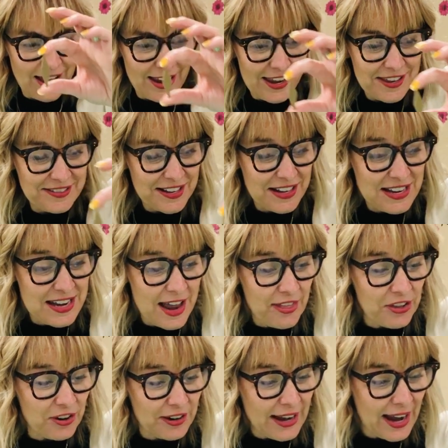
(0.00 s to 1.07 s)
It's
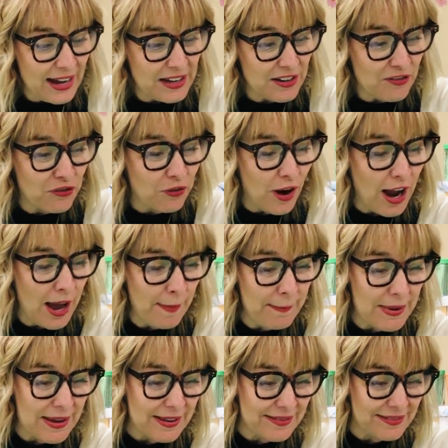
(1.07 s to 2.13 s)
another kind of
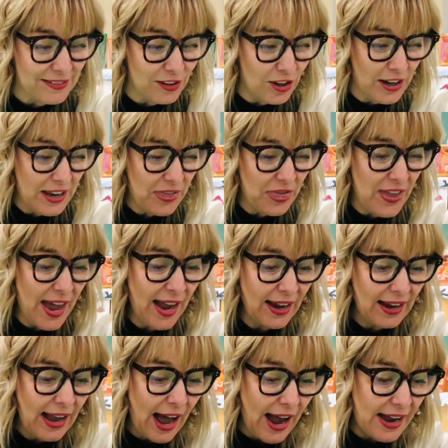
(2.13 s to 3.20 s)
rhombus. Look at that,
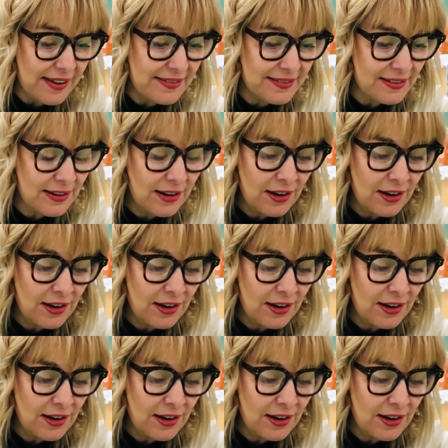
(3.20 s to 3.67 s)
guys.